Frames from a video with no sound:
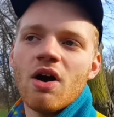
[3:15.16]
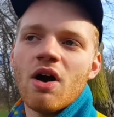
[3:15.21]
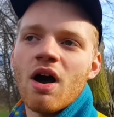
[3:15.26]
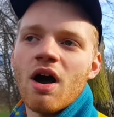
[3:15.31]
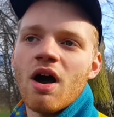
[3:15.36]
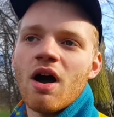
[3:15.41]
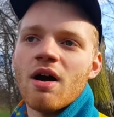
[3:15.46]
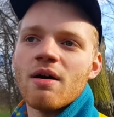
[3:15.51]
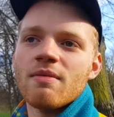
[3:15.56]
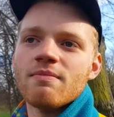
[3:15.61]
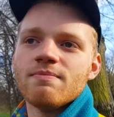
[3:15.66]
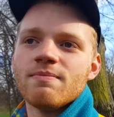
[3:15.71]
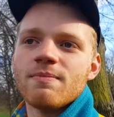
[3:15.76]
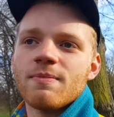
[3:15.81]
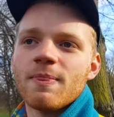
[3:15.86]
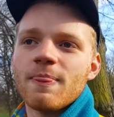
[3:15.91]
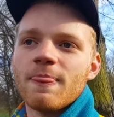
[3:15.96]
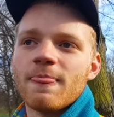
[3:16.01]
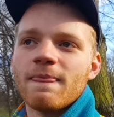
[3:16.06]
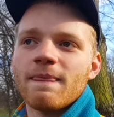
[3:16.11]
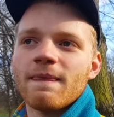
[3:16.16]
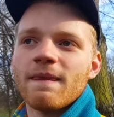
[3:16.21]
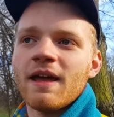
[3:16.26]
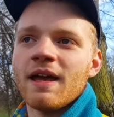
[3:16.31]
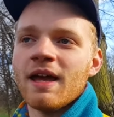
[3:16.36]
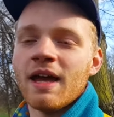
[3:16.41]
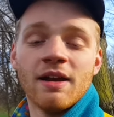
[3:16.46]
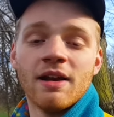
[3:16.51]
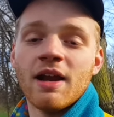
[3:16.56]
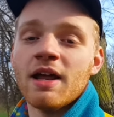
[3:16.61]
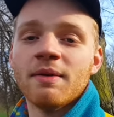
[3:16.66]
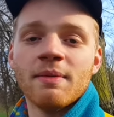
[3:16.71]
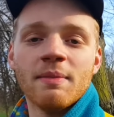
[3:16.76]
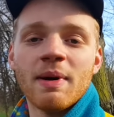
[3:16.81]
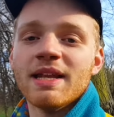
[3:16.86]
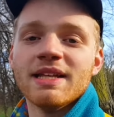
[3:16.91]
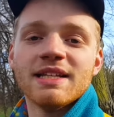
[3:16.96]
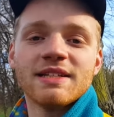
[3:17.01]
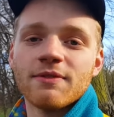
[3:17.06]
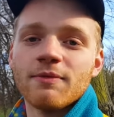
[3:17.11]
um, in, in,
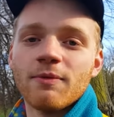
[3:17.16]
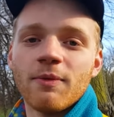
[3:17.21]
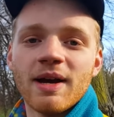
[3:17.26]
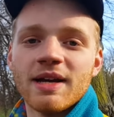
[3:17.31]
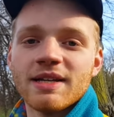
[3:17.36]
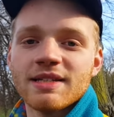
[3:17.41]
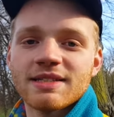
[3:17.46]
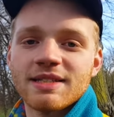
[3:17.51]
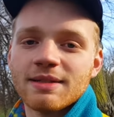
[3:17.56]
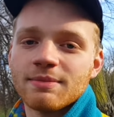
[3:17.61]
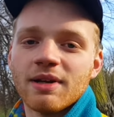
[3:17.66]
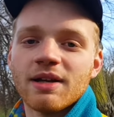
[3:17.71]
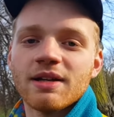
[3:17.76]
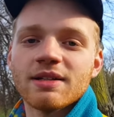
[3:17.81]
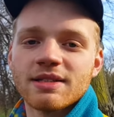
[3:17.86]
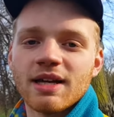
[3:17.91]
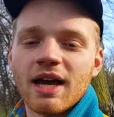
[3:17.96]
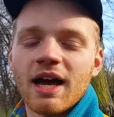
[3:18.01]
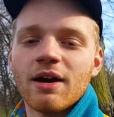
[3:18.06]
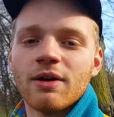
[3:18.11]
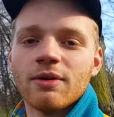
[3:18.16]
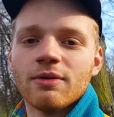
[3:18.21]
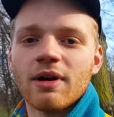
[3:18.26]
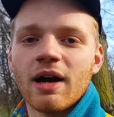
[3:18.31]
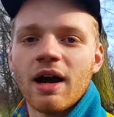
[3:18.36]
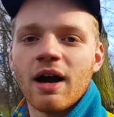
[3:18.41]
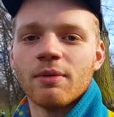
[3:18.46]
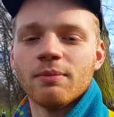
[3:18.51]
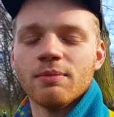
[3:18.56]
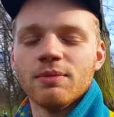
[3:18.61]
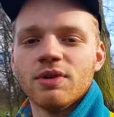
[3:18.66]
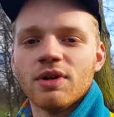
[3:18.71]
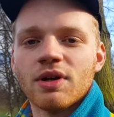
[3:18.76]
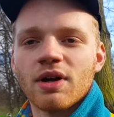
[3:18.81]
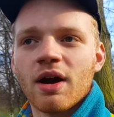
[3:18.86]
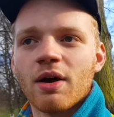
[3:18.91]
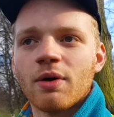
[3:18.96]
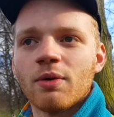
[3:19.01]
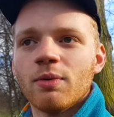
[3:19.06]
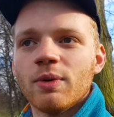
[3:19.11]
many different ways, similar to how, how,
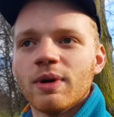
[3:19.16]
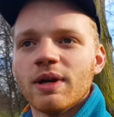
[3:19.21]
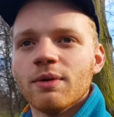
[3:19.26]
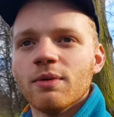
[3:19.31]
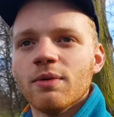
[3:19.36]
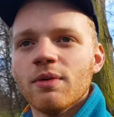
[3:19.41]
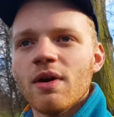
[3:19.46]
how we